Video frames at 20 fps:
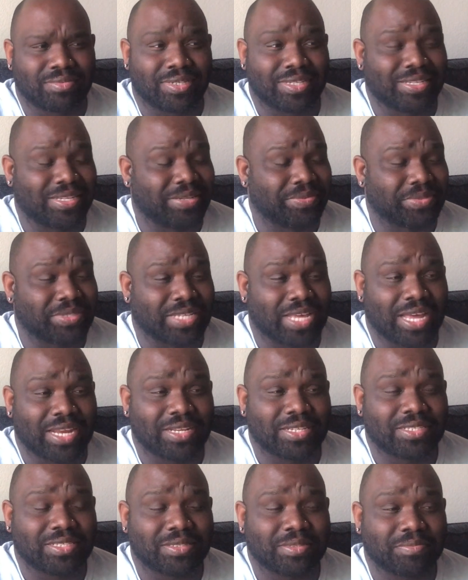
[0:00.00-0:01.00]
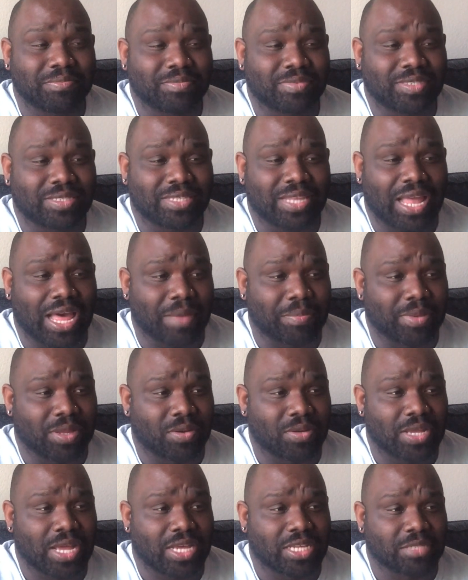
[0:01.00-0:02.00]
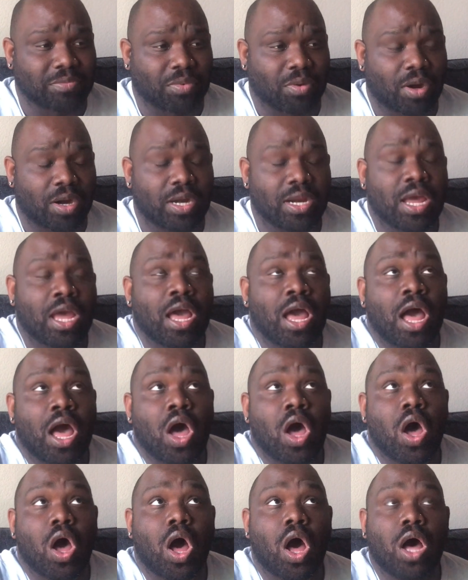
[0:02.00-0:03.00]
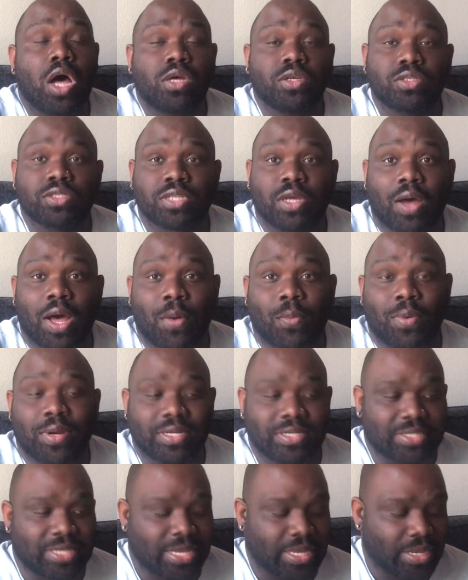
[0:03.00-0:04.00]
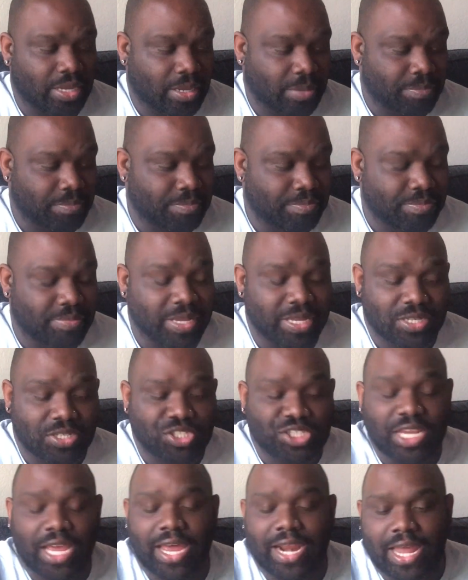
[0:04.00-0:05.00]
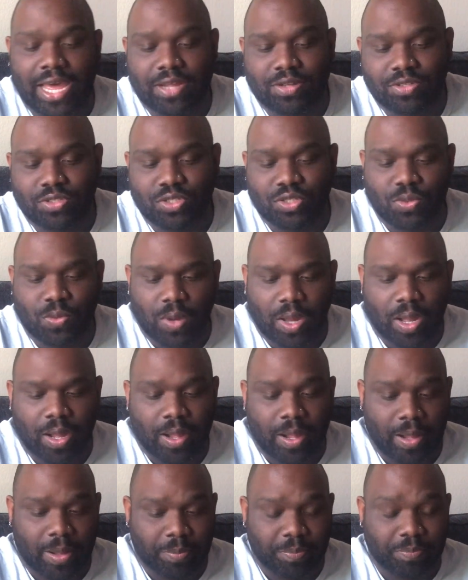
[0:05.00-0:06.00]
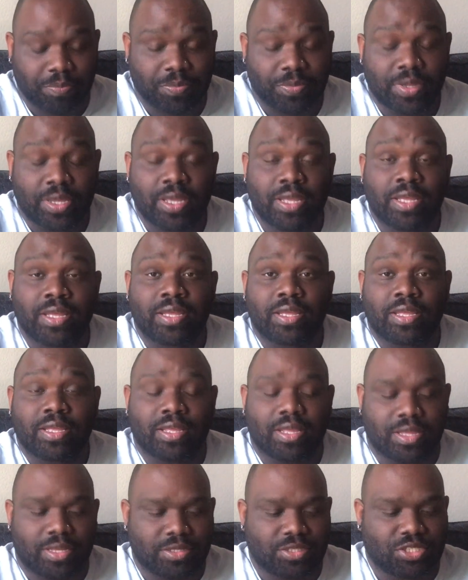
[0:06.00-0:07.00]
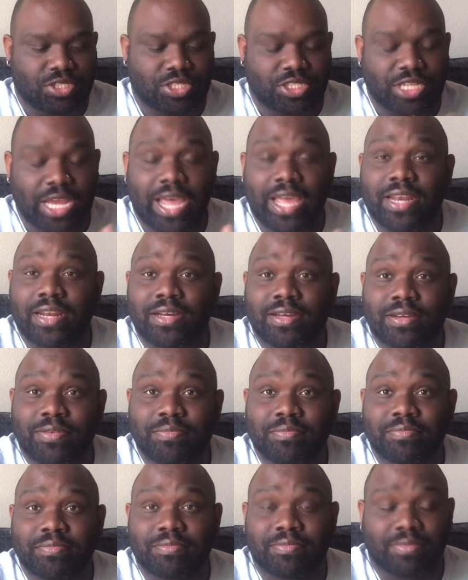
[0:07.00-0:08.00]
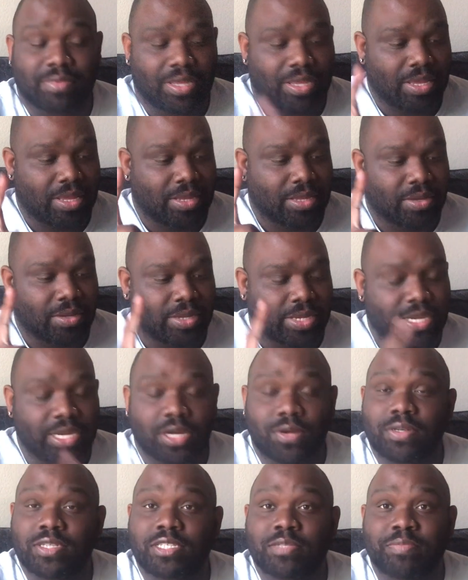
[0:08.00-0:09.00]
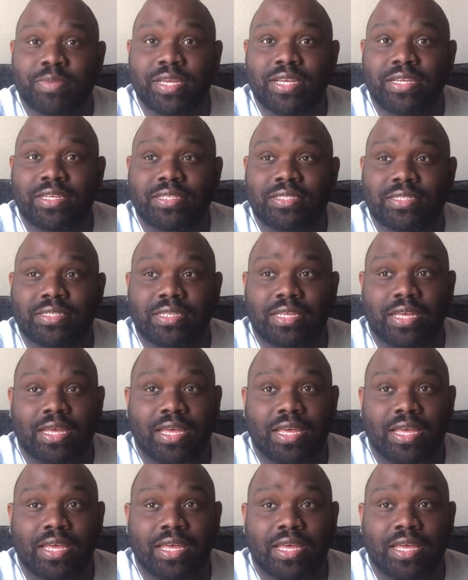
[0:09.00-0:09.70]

it was kind of sloppy on y'all's part. Also, I want to say a big shout out to Shayna, Kira Speaks,